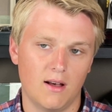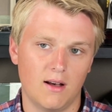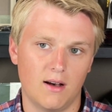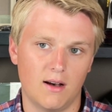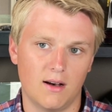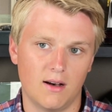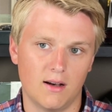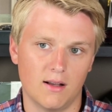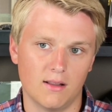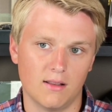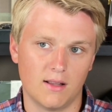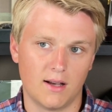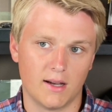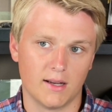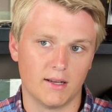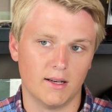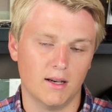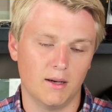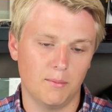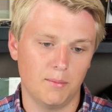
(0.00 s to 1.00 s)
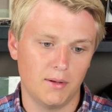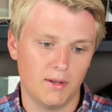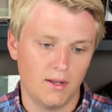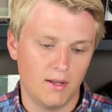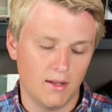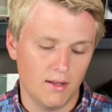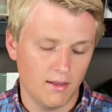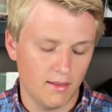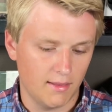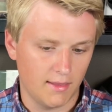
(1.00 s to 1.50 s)
lineup
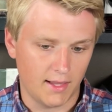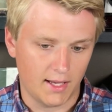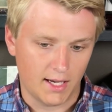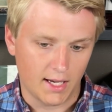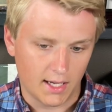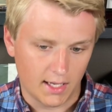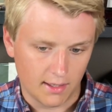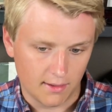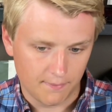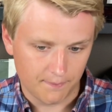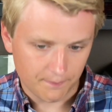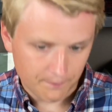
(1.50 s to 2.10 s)
that